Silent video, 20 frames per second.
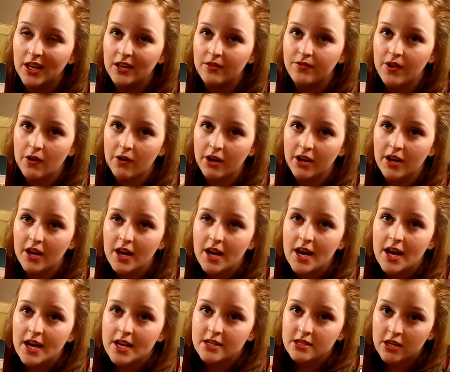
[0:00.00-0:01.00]
lead very
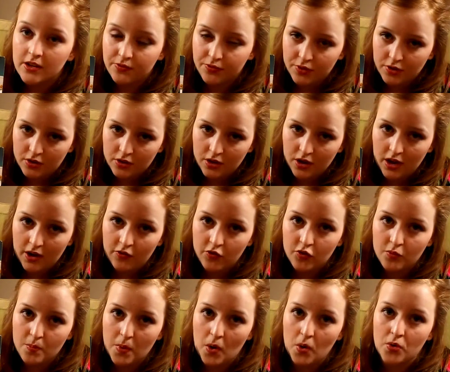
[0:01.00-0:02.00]
different
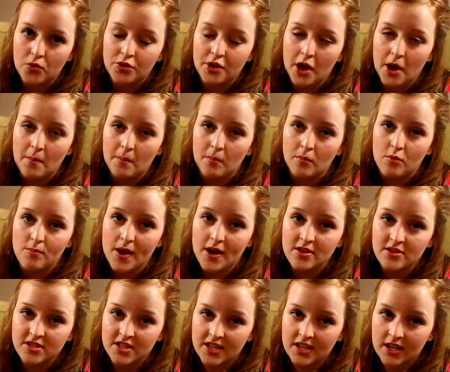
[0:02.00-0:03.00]
lives, both
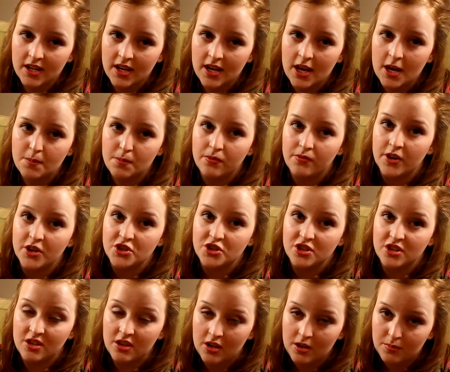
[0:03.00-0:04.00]
romantically,
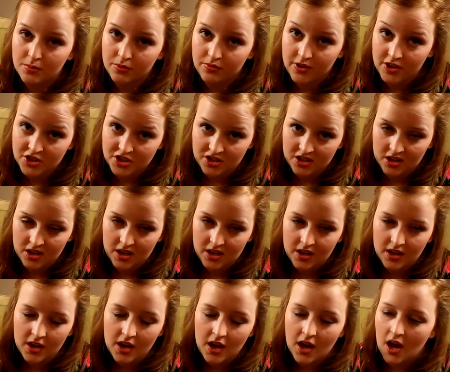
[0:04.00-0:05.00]

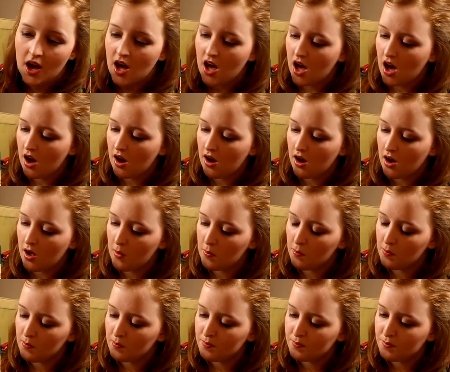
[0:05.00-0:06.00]
professionally.
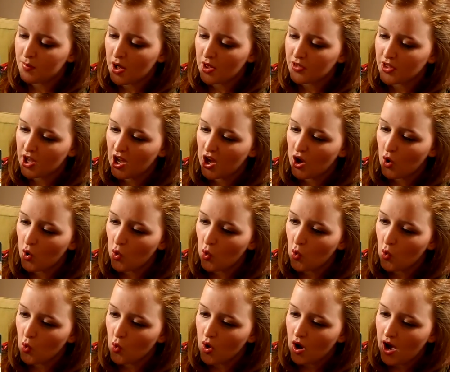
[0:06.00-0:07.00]
But they
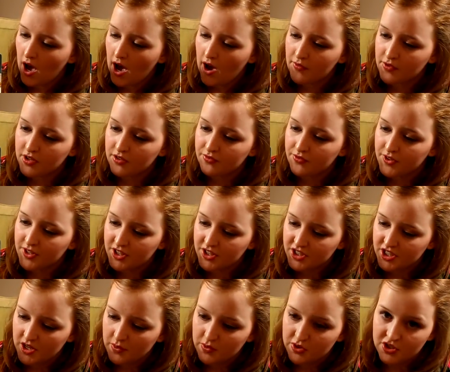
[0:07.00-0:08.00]
all have an
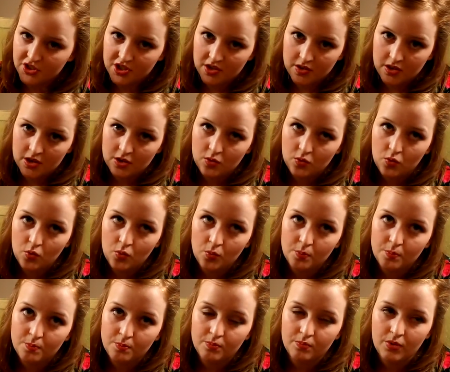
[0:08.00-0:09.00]
affinity with each other and all